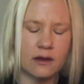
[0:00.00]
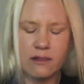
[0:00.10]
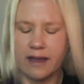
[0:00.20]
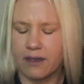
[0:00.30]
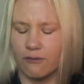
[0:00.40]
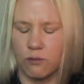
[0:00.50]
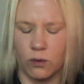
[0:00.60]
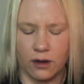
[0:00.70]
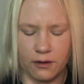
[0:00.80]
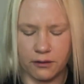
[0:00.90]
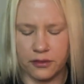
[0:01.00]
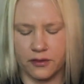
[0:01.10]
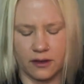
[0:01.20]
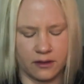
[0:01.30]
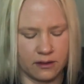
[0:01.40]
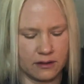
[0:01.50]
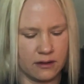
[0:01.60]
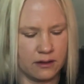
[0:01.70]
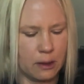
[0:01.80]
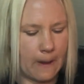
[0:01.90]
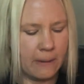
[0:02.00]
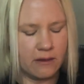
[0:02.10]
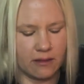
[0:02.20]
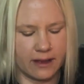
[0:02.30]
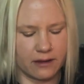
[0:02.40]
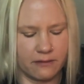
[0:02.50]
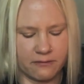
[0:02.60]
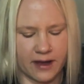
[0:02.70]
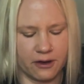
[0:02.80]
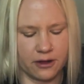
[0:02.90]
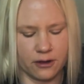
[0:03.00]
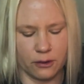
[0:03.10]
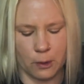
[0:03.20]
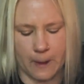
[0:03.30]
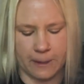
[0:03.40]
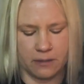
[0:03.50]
lack of worth, lack of value,